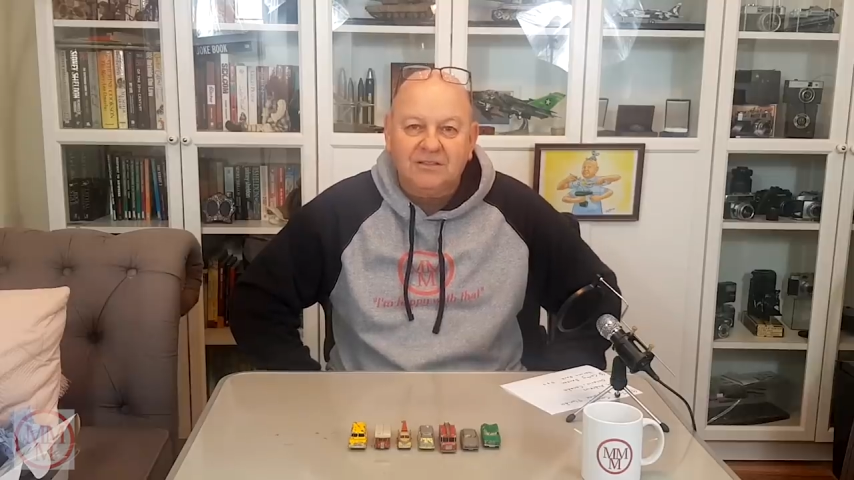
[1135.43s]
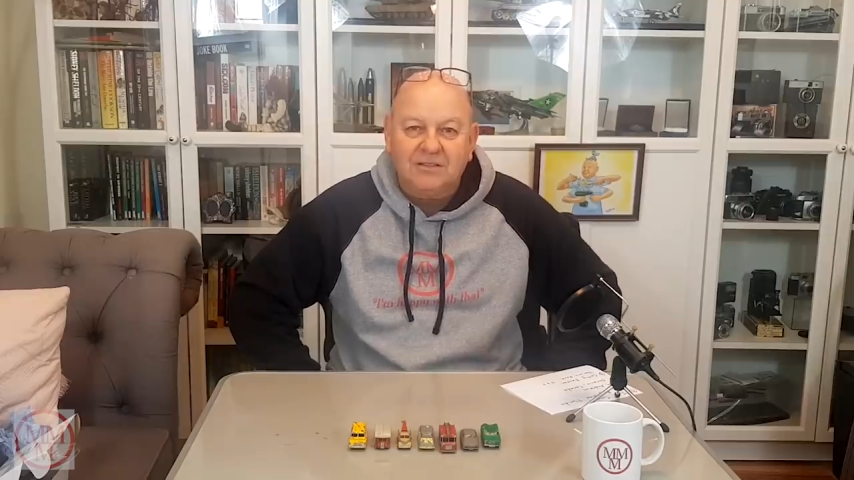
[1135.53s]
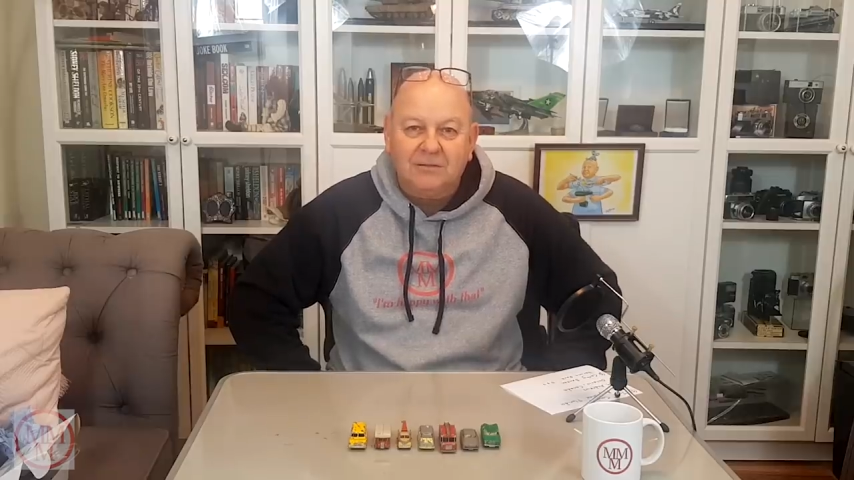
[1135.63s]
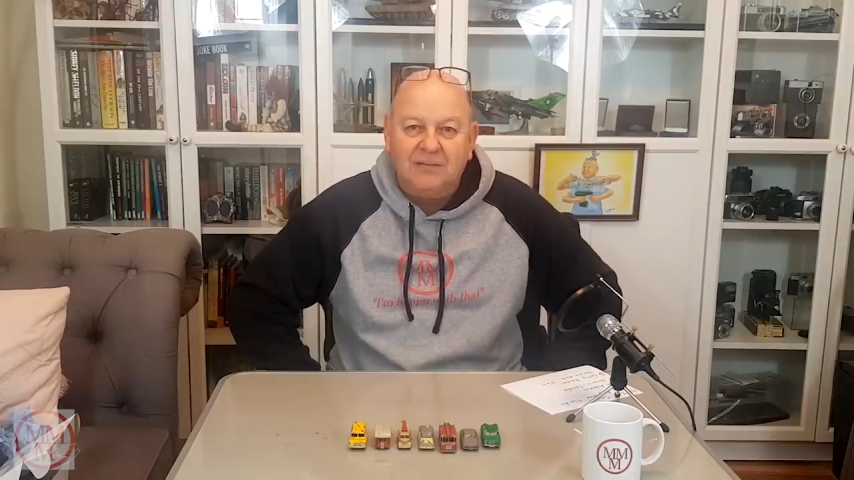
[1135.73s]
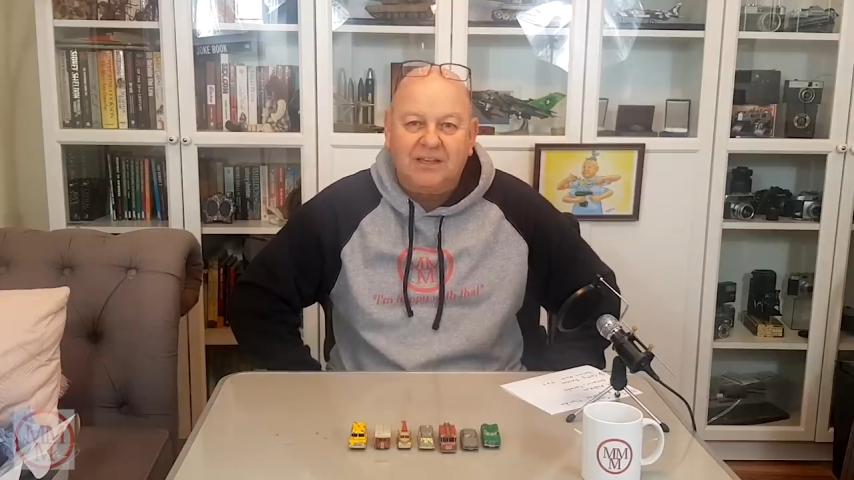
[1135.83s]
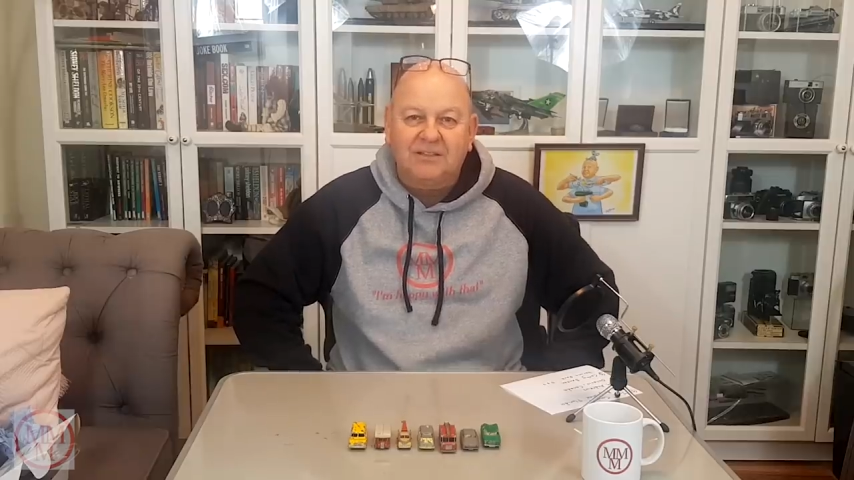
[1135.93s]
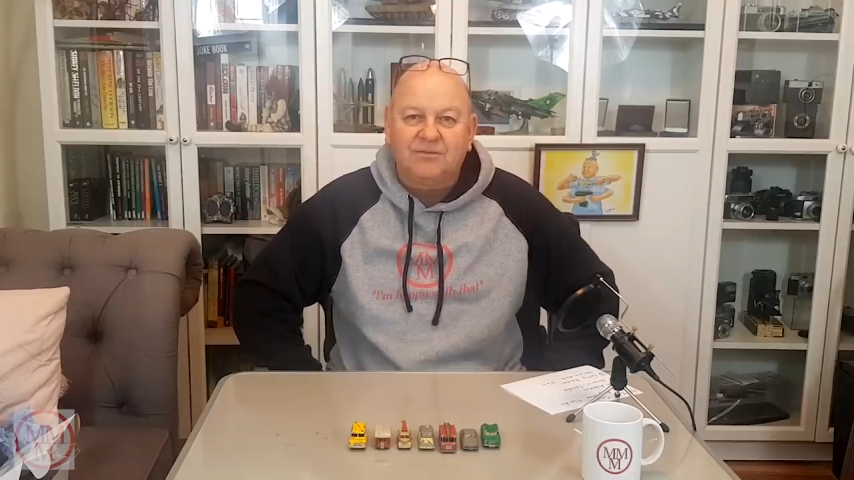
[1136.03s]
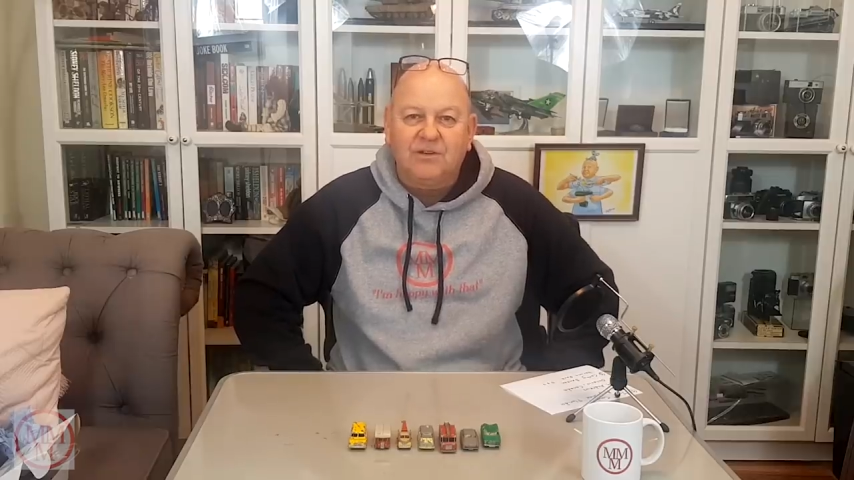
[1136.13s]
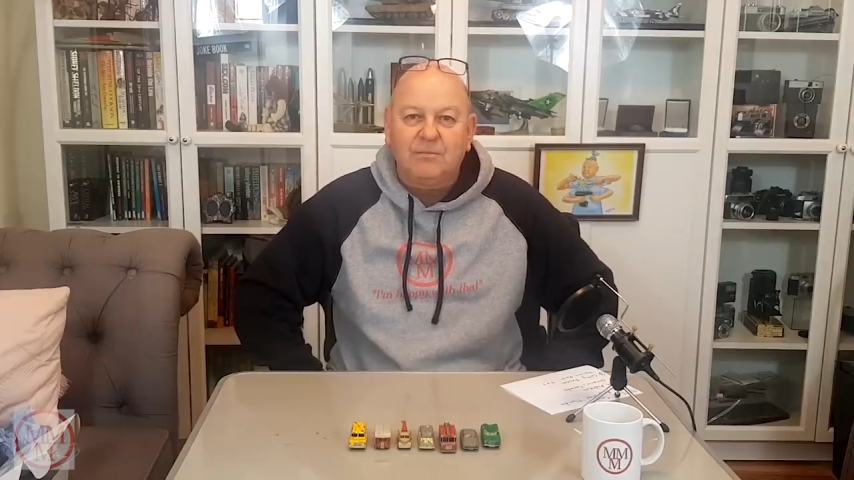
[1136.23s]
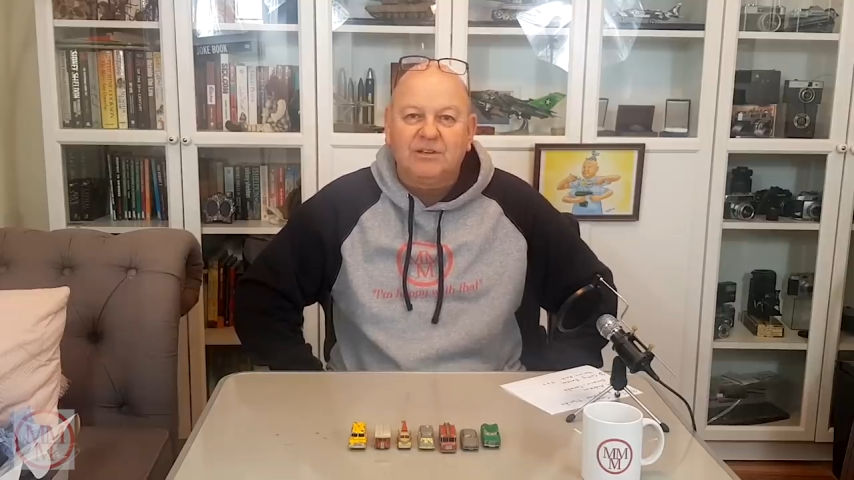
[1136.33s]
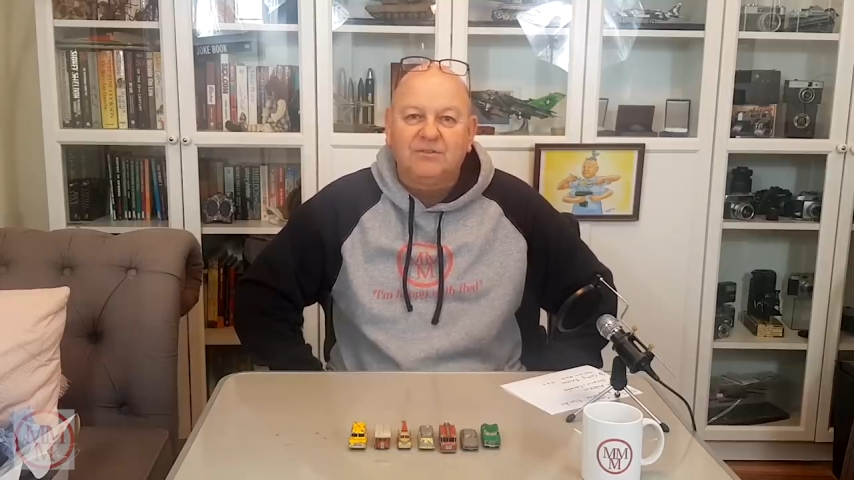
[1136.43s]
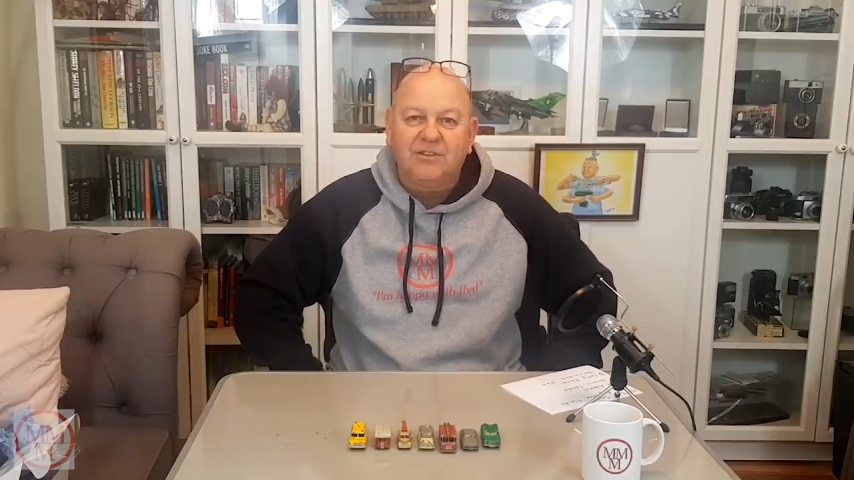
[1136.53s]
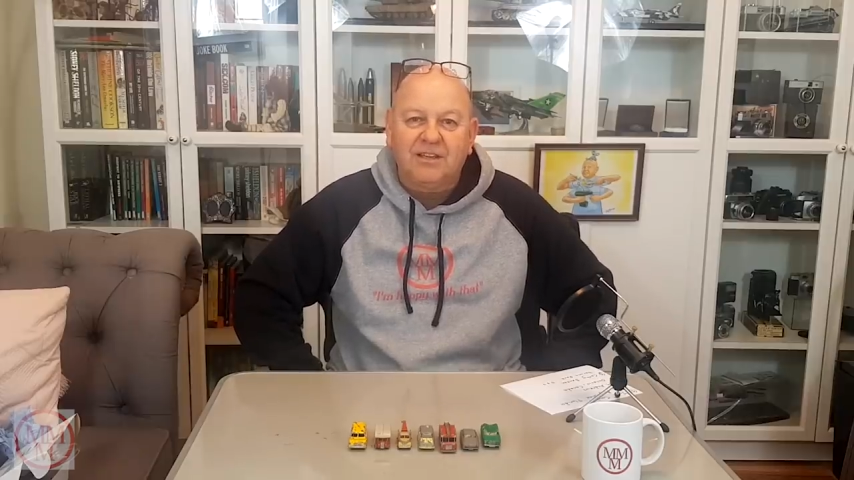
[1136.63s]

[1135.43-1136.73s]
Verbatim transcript: So thanks very much for